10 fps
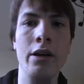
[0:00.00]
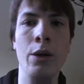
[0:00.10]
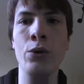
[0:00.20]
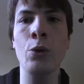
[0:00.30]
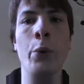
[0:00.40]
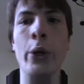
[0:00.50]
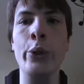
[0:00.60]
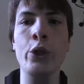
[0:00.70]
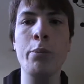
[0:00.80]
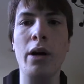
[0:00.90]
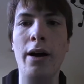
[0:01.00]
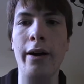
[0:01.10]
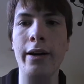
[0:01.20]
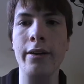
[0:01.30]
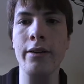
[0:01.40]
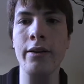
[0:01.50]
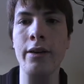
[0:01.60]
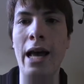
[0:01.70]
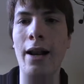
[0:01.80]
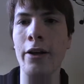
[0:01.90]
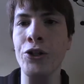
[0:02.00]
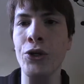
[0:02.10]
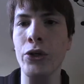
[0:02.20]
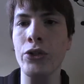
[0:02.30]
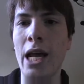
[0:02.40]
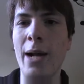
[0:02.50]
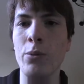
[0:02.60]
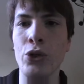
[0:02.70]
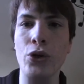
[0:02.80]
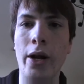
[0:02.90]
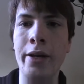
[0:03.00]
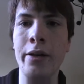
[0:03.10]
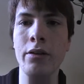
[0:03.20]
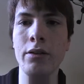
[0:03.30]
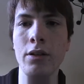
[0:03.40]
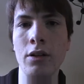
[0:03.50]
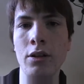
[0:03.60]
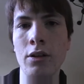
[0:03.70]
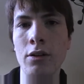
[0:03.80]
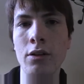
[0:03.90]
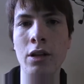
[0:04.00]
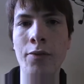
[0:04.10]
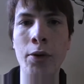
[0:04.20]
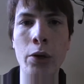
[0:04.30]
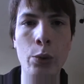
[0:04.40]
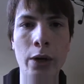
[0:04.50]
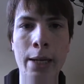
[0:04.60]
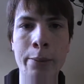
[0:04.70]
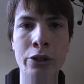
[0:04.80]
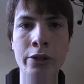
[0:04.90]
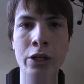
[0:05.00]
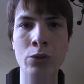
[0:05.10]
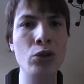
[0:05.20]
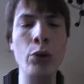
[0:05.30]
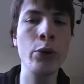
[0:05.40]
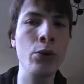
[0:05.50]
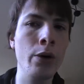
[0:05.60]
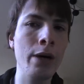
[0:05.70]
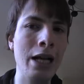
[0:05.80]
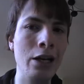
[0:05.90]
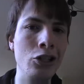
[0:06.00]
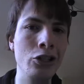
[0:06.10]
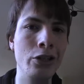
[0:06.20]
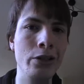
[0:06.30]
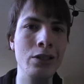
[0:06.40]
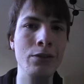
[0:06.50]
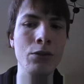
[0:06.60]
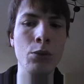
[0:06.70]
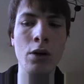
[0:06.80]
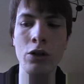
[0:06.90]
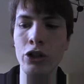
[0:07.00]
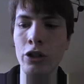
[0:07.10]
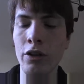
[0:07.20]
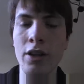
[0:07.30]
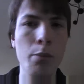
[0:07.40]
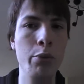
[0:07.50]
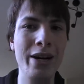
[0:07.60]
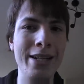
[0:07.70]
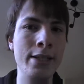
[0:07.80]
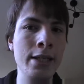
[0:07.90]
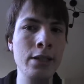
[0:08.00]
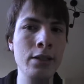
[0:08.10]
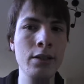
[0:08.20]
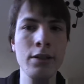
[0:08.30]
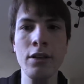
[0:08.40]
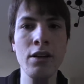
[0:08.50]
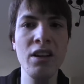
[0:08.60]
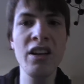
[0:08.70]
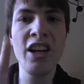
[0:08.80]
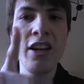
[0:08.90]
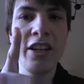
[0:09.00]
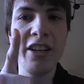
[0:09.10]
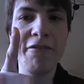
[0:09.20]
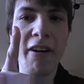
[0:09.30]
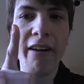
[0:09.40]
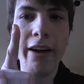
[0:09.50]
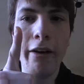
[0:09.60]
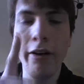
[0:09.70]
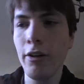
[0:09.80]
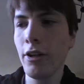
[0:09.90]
he was approached by Alan Sugar's Amstrad. If you don't know what Amstrad is, I'm sure you'll know what Alan Sugar is if you've watched The Apprentice. You're fired.